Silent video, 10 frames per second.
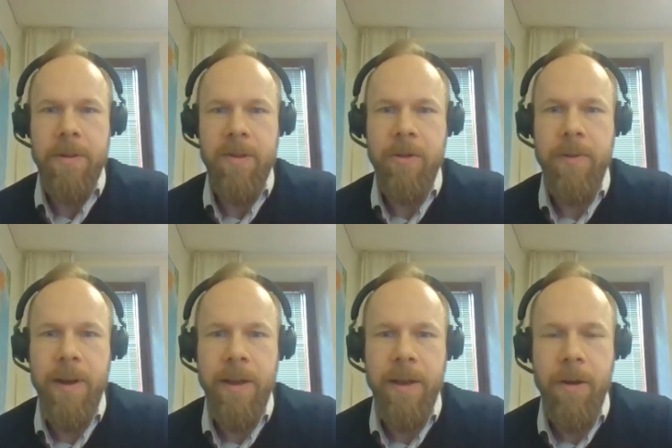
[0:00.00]
It's not
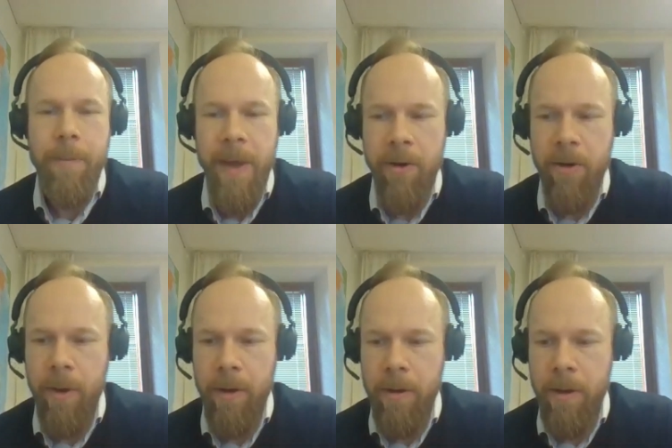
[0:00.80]
really
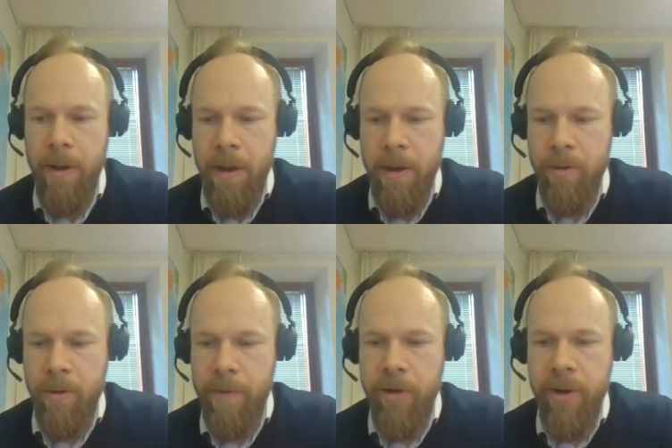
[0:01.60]
comparable
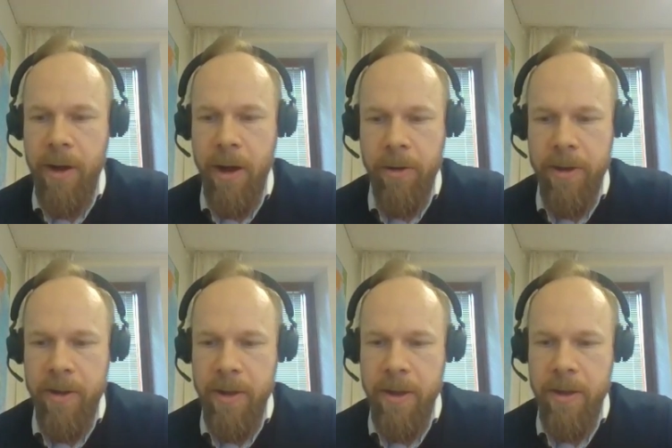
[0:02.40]
to official
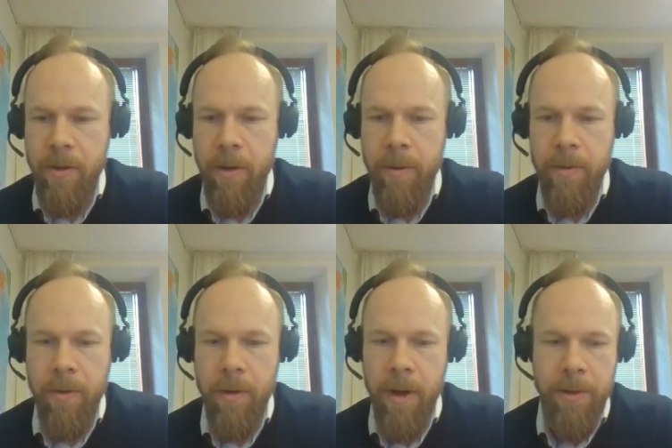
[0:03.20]
currencies or,
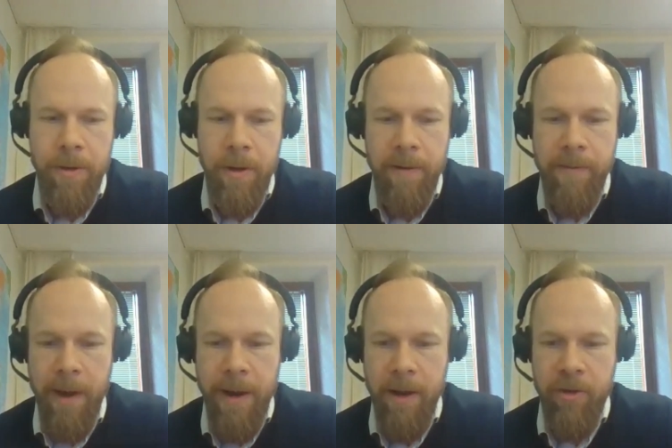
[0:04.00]
or other
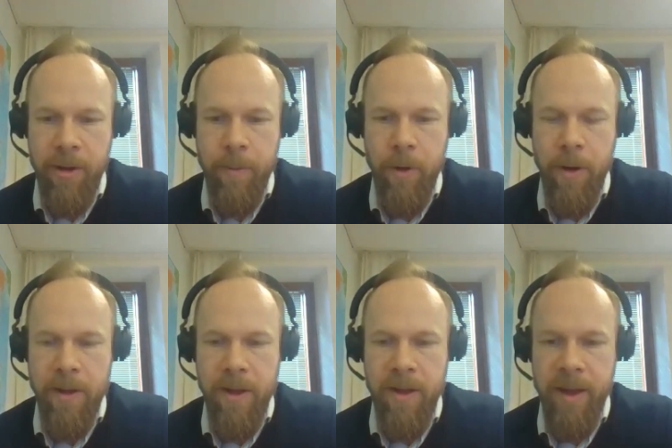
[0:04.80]
financial
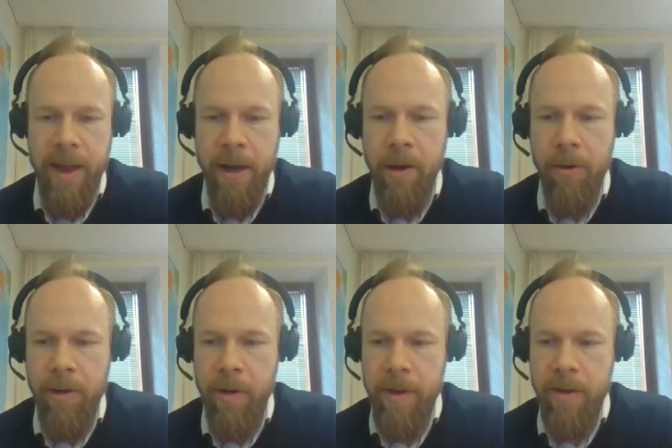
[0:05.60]
products. It's a
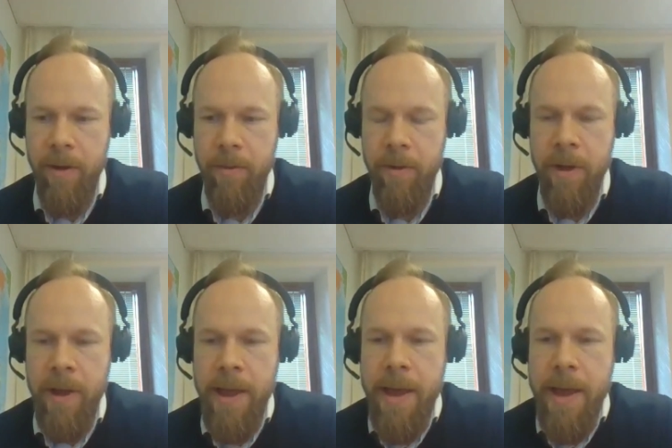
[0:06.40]
category of its own.
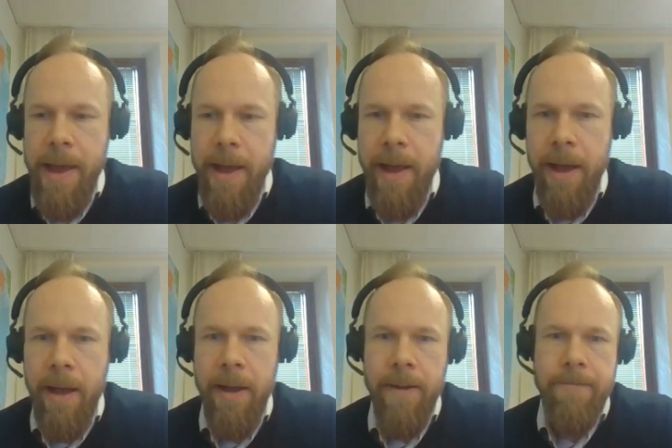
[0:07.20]

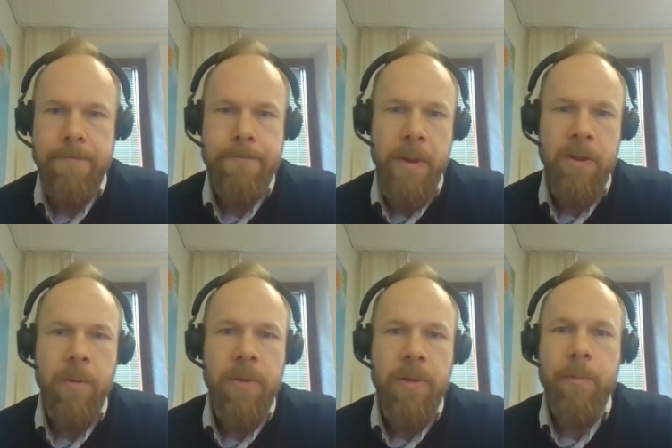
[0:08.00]
Um,
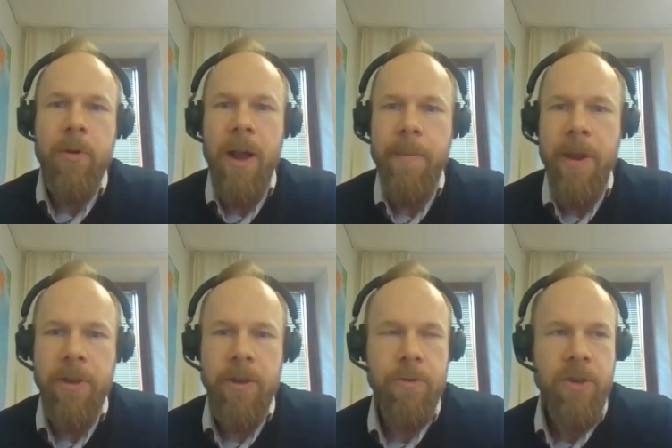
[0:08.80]
so the
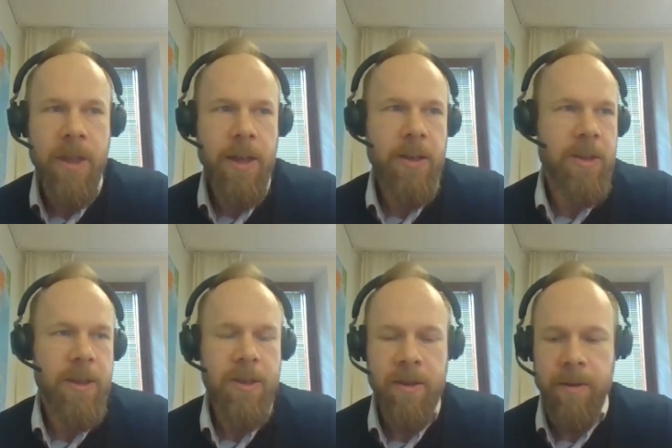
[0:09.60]
primary use case
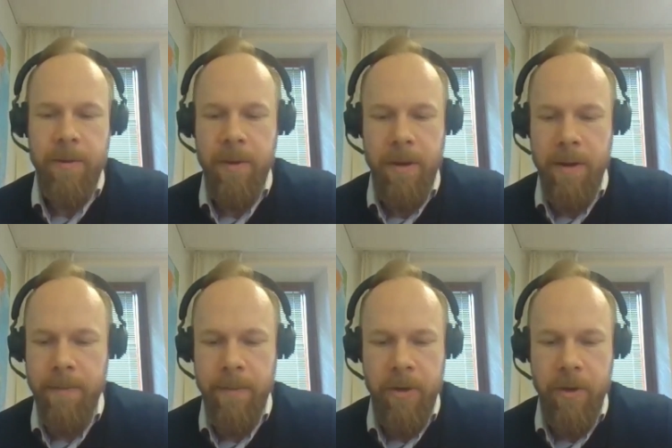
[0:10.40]
is
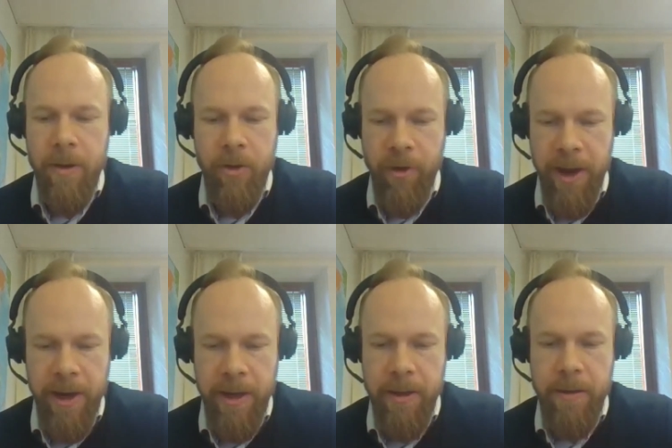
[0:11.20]
um,
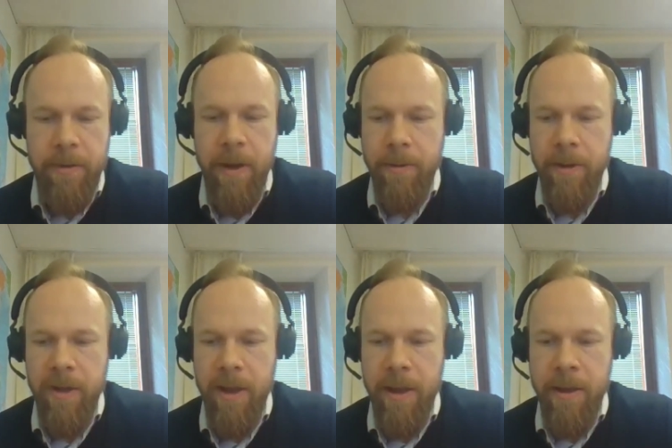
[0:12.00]
trading, I would
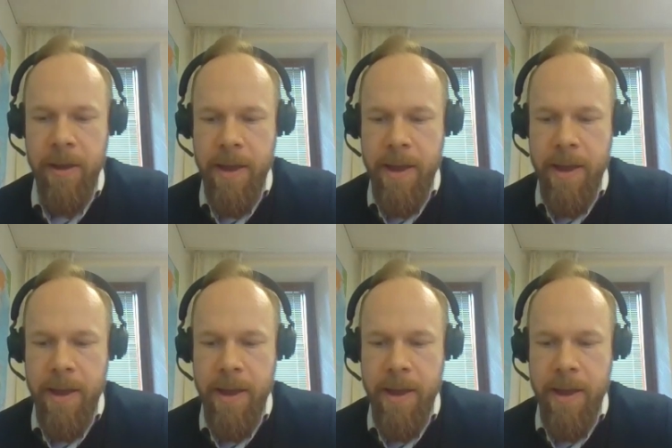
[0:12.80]
say.